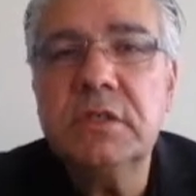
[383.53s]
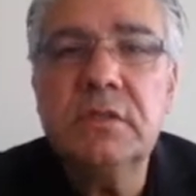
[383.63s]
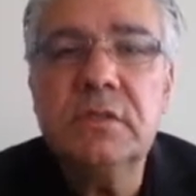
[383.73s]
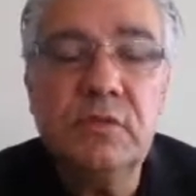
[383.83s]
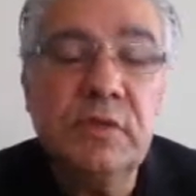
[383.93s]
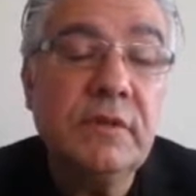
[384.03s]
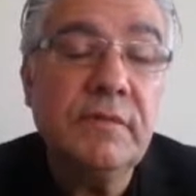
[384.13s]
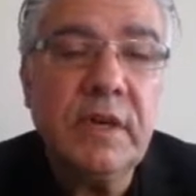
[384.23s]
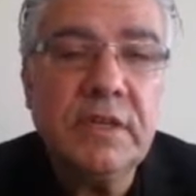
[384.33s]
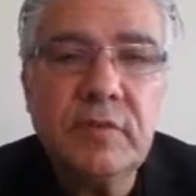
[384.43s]
during the
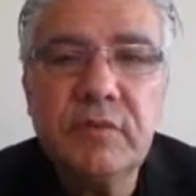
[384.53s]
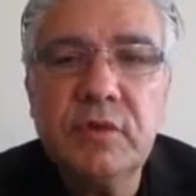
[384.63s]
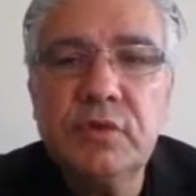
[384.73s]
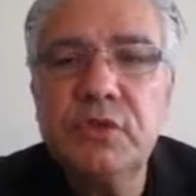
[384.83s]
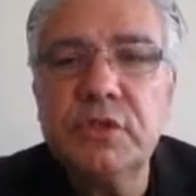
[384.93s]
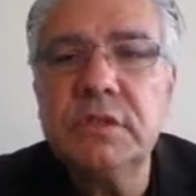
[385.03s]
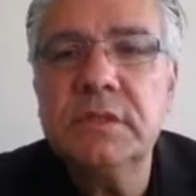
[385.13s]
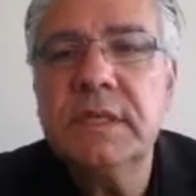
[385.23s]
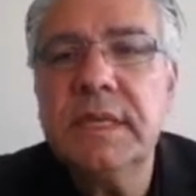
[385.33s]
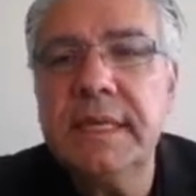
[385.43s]
French
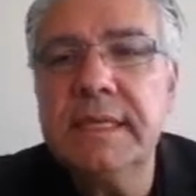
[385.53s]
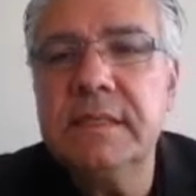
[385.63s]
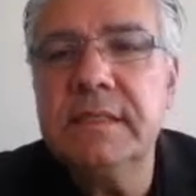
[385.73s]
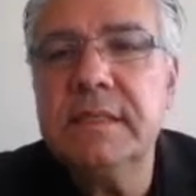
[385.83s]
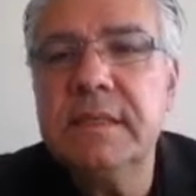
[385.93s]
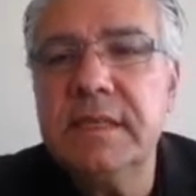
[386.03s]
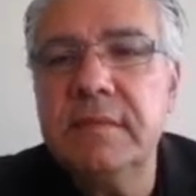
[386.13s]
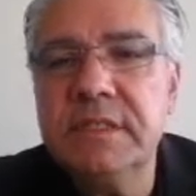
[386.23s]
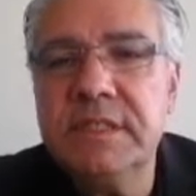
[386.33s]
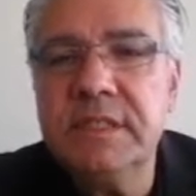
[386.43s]
Revolution in
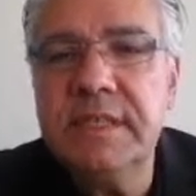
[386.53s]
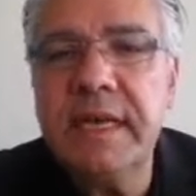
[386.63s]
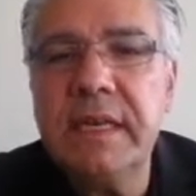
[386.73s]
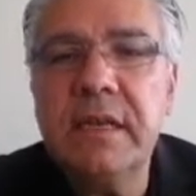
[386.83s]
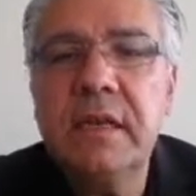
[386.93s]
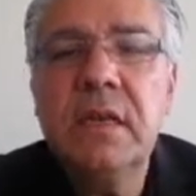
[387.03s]
1790,